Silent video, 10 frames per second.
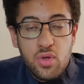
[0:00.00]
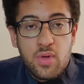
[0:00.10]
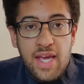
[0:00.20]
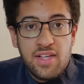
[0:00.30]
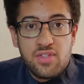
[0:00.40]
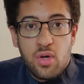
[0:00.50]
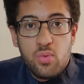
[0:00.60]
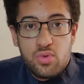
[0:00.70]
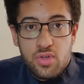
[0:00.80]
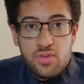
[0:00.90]
UK
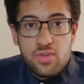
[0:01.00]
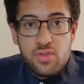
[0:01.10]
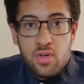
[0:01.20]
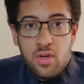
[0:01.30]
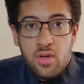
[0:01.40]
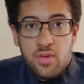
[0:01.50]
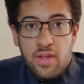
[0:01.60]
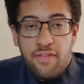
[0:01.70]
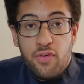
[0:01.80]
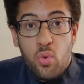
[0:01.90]
soldiers
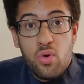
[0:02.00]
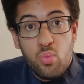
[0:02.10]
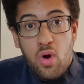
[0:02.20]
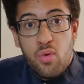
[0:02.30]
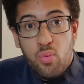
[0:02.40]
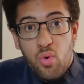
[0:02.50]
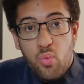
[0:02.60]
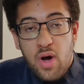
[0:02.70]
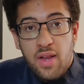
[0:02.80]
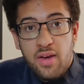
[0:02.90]
that fought in World War
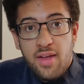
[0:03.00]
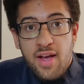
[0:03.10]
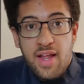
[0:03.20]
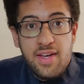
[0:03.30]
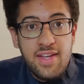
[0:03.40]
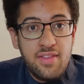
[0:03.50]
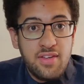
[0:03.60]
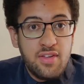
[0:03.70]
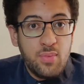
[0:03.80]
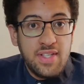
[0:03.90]
1 and
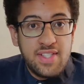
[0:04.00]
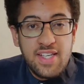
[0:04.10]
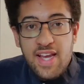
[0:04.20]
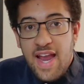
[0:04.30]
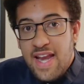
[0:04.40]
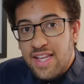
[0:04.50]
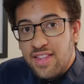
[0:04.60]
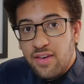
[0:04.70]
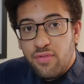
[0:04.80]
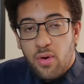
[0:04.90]
neither did we see
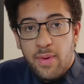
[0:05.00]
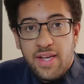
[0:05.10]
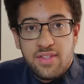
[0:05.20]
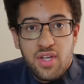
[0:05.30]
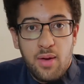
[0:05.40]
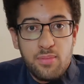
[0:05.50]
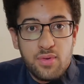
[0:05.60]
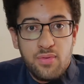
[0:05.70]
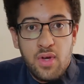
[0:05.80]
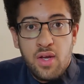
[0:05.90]
anything from it in terms
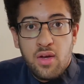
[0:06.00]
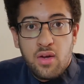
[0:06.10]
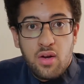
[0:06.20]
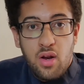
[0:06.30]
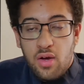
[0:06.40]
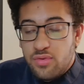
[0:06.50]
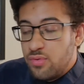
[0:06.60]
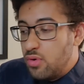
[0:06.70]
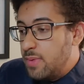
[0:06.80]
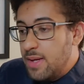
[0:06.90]
of
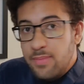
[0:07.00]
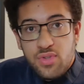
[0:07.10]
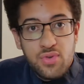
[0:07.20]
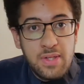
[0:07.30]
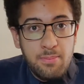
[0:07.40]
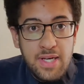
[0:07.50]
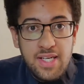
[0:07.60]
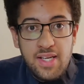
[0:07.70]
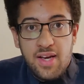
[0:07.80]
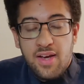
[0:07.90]
classroom imagery,
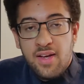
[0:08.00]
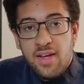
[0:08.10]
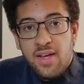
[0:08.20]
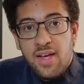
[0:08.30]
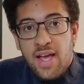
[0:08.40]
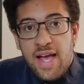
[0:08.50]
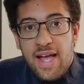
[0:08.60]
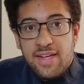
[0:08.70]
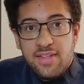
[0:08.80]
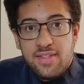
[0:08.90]
media
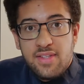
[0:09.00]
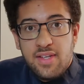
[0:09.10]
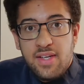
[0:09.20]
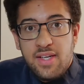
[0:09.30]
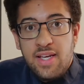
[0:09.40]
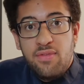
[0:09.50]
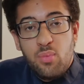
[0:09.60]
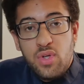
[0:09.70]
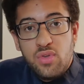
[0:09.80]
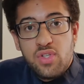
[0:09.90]
and
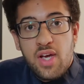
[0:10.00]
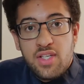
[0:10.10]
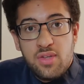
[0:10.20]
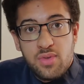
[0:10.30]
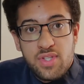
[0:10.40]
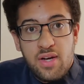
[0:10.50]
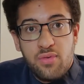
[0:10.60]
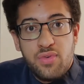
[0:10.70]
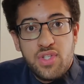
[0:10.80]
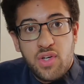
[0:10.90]
even when you search it
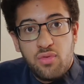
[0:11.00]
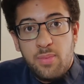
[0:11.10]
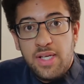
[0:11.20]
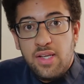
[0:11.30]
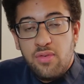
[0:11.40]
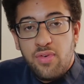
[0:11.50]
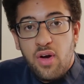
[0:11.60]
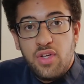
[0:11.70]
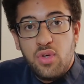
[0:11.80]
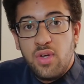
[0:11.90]
yourself the general media you
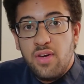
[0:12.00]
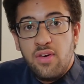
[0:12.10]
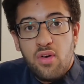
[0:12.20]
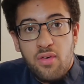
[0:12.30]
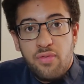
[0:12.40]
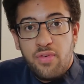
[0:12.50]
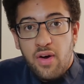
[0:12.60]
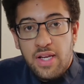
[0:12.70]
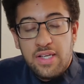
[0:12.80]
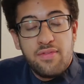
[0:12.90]
find you cannot
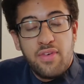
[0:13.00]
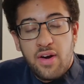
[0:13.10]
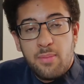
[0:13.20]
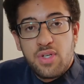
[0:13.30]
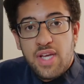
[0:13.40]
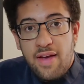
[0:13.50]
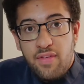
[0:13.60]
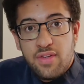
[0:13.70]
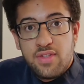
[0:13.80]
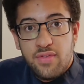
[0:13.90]
find very much
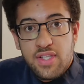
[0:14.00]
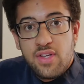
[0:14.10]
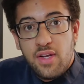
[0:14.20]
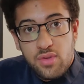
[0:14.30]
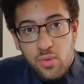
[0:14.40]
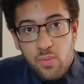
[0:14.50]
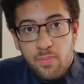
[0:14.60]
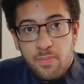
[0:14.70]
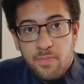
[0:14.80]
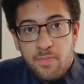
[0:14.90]
evidence of this at all.